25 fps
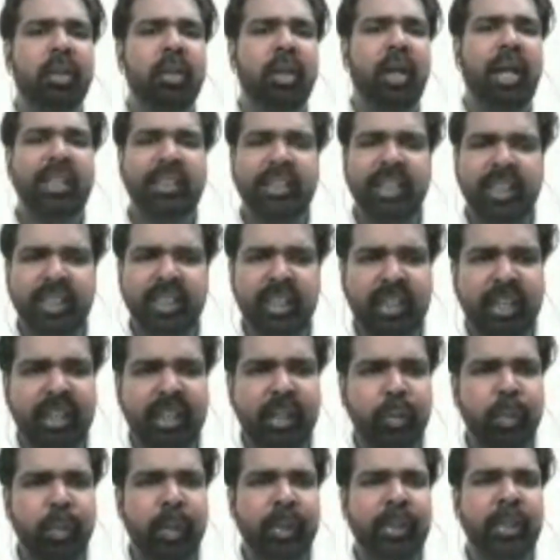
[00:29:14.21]
I say the
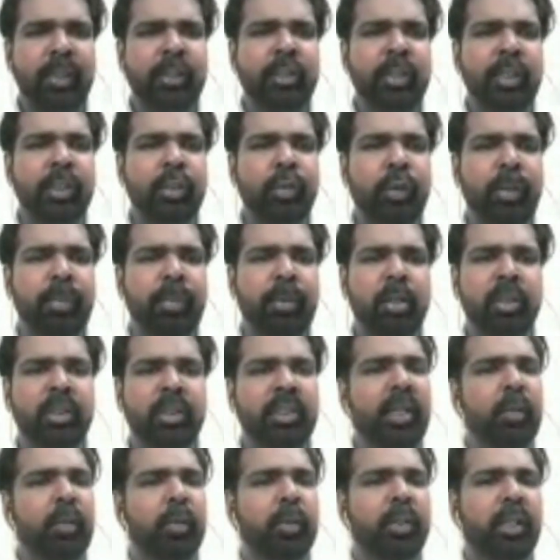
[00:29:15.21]
late 20th century because
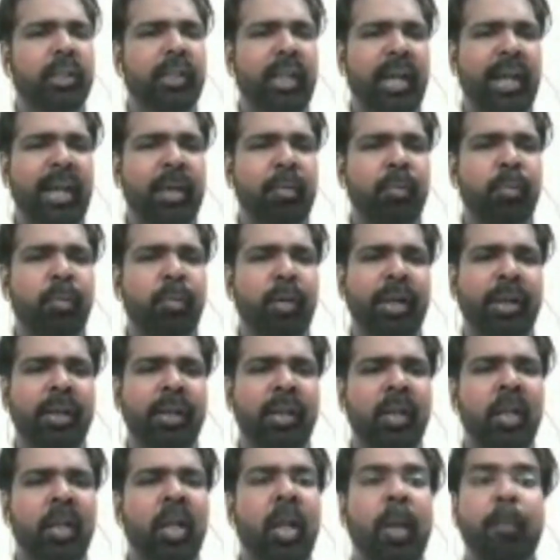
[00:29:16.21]
that was a time
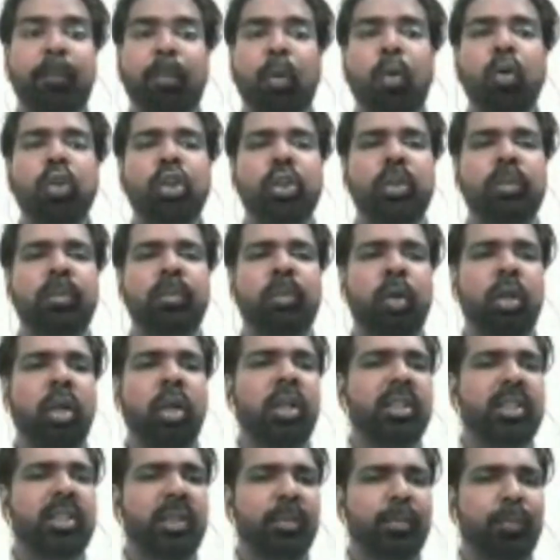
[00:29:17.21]
when
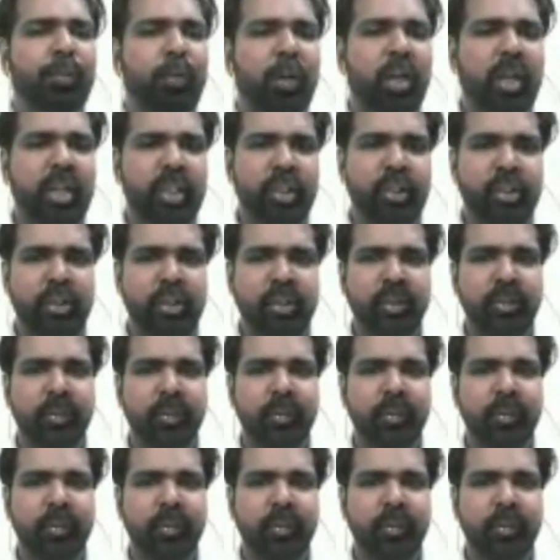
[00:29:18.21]
postmodernism flourished.